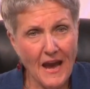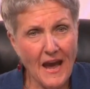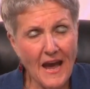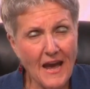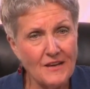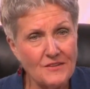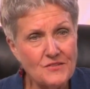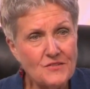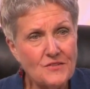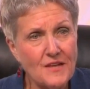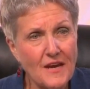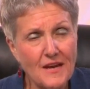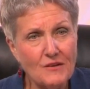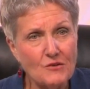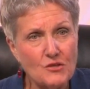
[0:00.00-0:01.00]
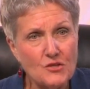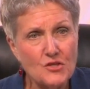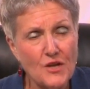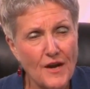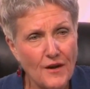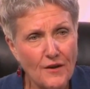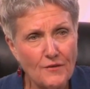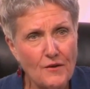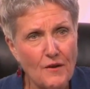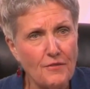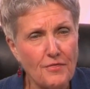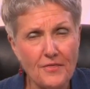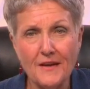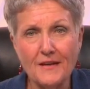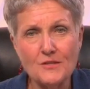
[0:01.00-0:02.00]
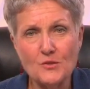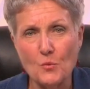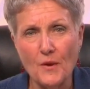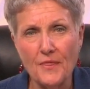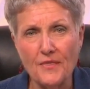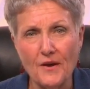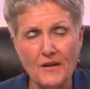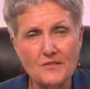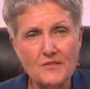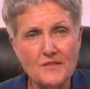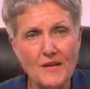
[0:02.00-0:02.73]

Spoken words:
As they shared things with us,